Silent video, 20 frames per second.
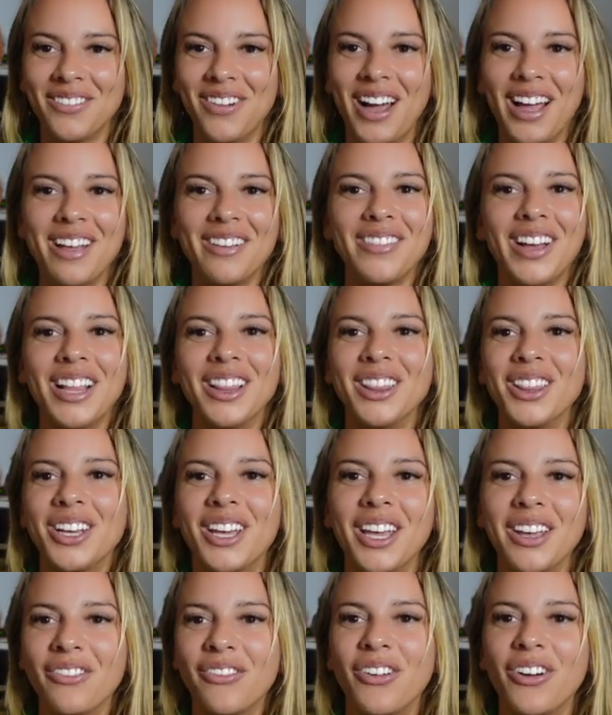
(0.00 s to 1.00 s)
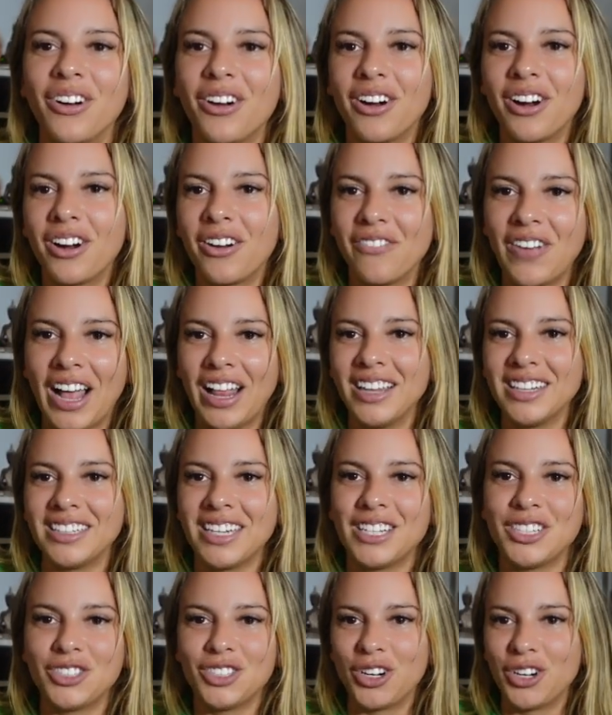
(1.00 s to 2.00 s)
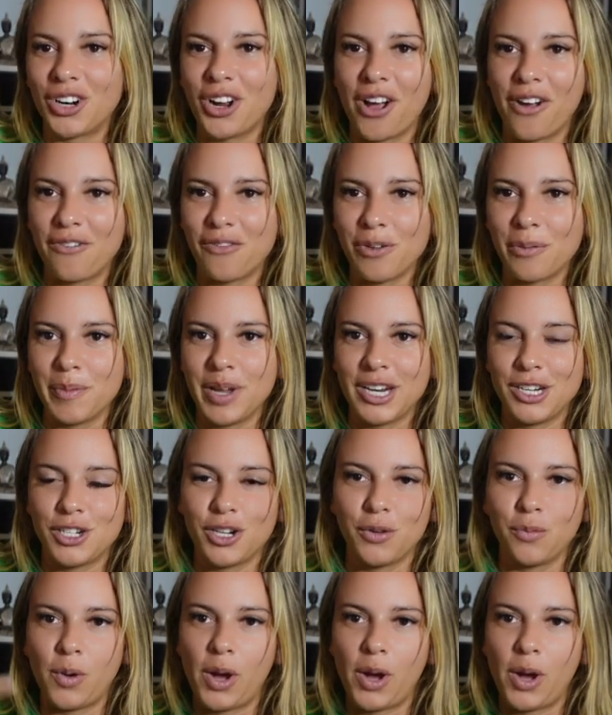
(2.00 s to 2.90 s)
Why am I looking for validation or confirmation?